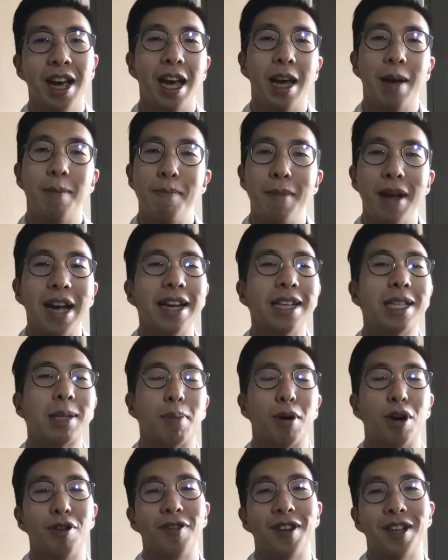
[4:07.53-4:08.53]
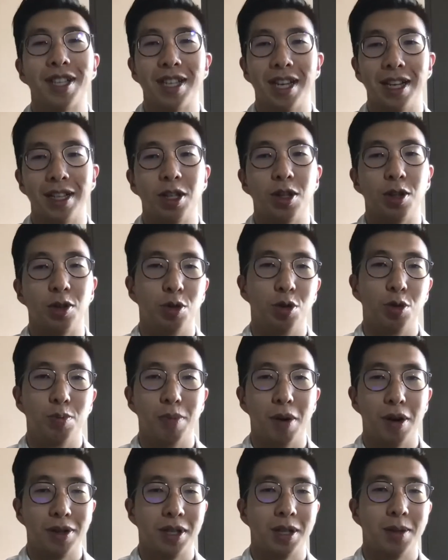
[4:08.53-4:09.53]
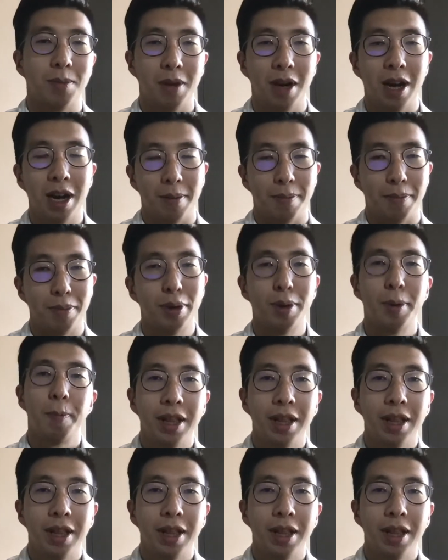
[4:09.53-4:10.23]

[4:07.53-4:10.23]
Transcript: it makes perfect sense to do bottom up.